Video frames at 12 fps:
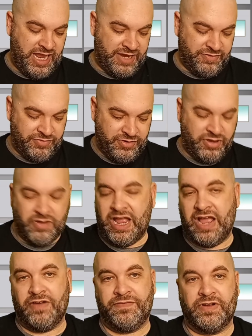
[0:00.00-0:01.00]
I don't know
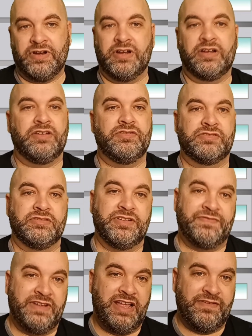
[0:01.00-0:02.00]
how far it goes
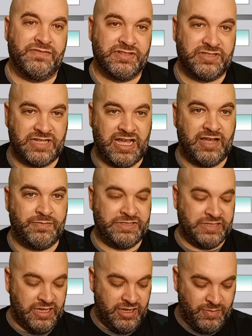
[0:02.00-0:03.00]
or if it ever
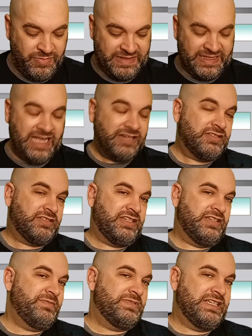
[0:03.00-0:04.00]
stops, but that just
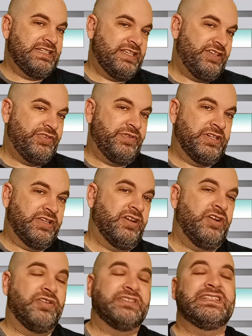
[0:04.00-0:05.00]
keeps continuing to
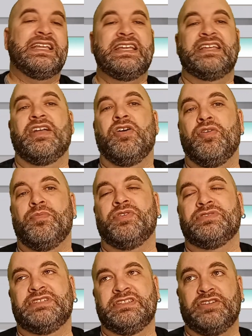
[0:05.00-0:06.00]
go. It's like
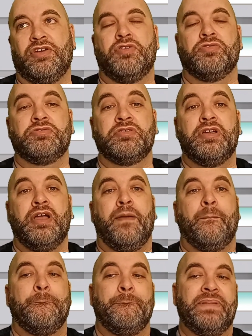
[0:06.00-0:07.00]
almost its own
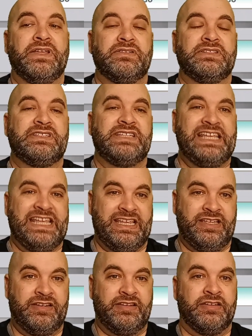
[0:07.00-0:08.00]

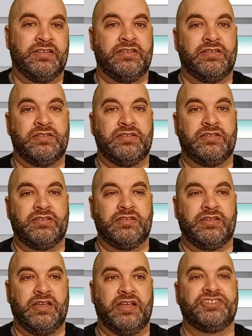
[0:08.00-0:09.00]
built-in
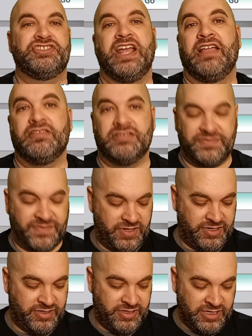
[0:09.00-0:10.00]
challenge
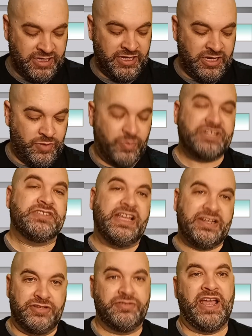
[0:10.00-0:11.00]
fund, which
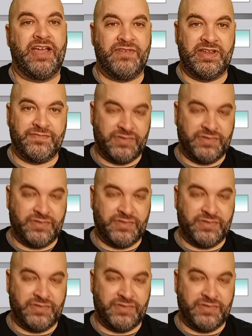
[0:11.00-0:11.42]
they do have a